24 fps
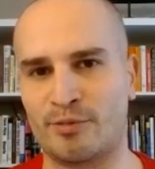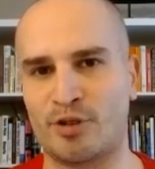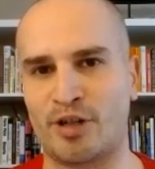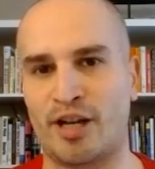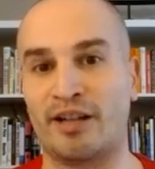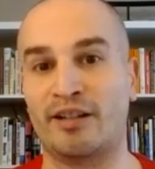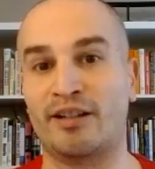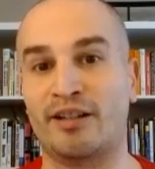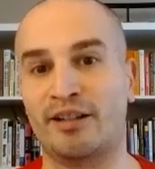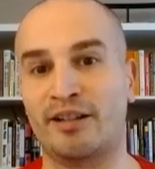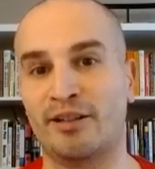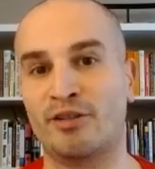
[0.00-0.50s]
I'm
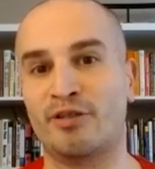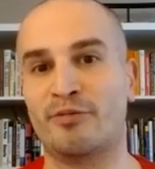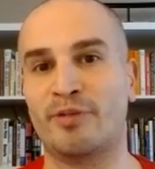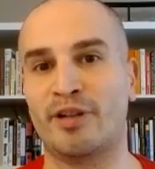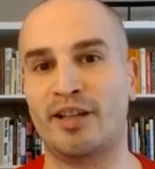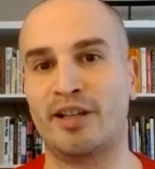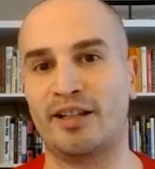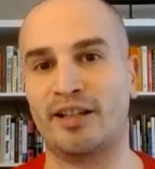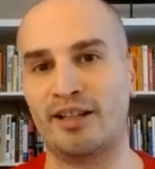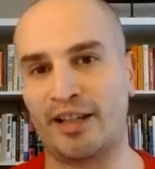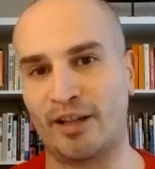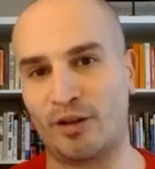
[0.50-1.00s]
trying to mm-hmm.
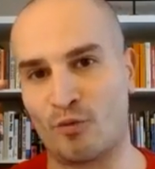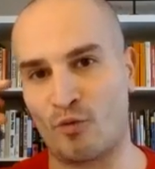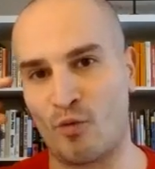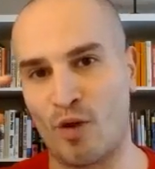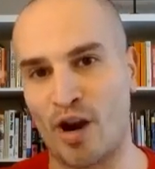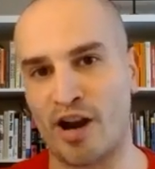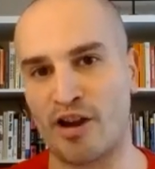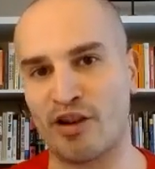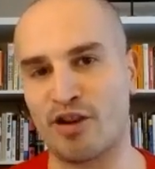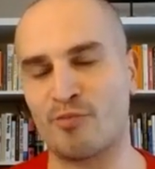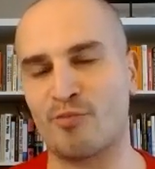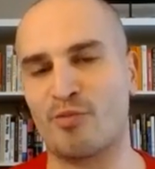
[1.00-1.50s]
illuminate like
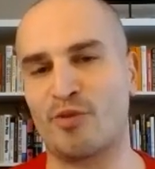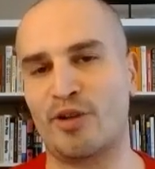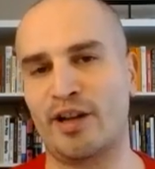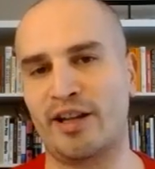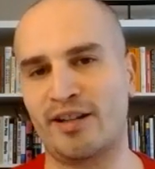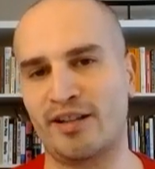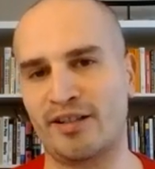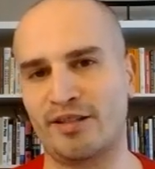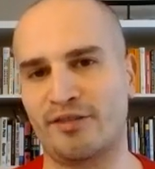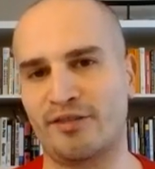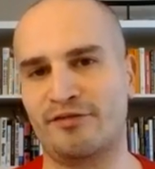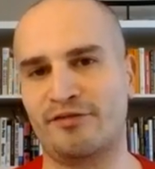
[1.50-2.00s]
where your
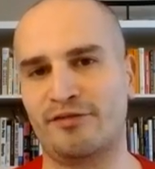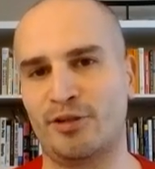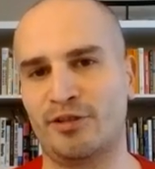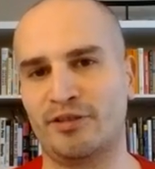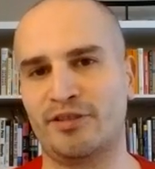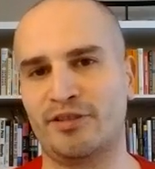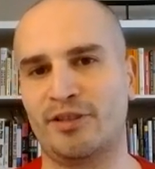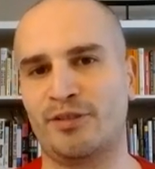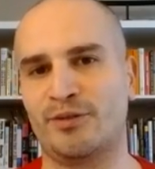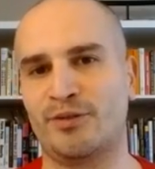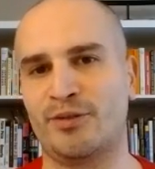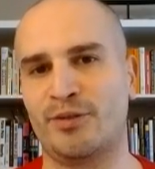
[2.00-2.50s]
brain yeah. is
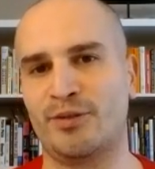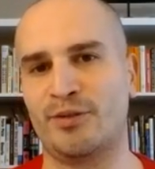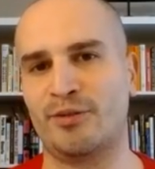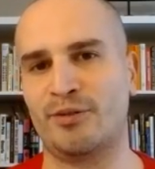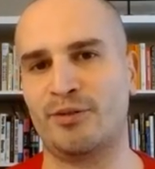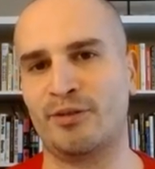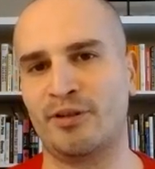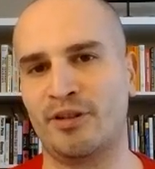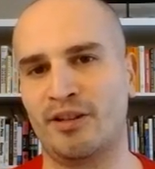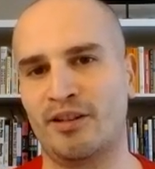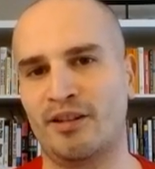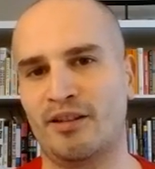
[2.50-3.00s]
defaulting
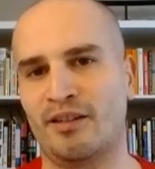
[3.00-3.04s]
to.